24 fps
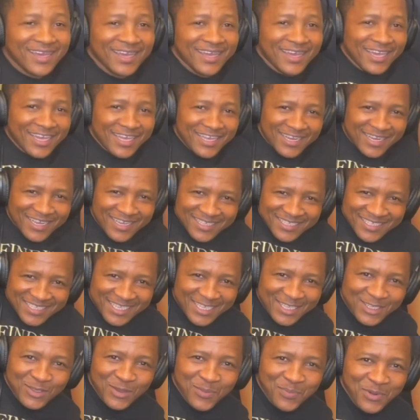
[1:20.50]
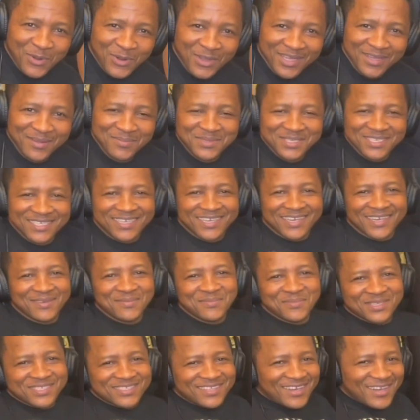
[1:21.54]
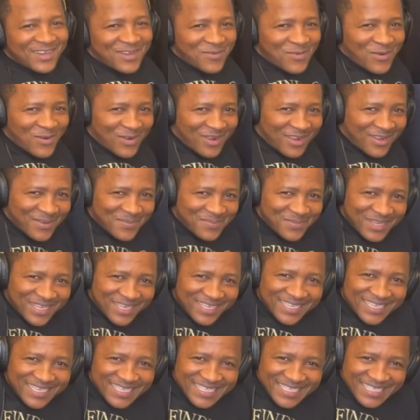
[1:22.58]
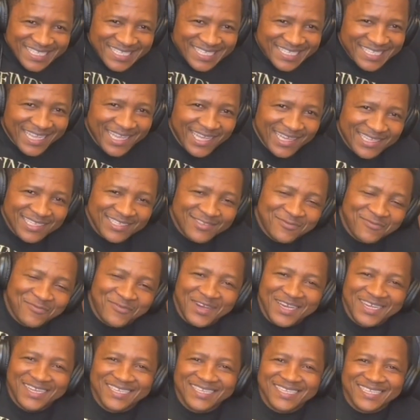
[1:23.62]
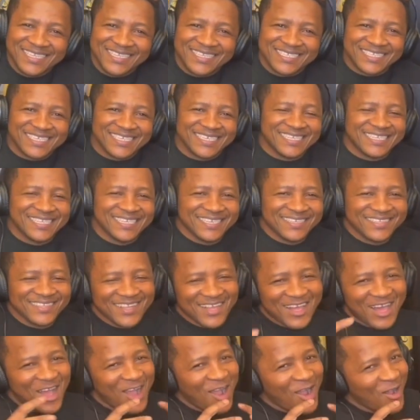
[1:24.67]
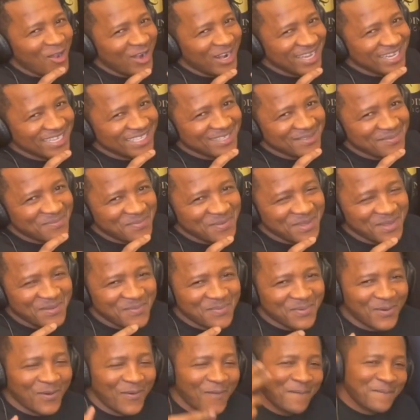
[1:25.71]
Hi guys, it's your boy MDK, Mr. I Woke Up Like This, finding the signal, connecting people.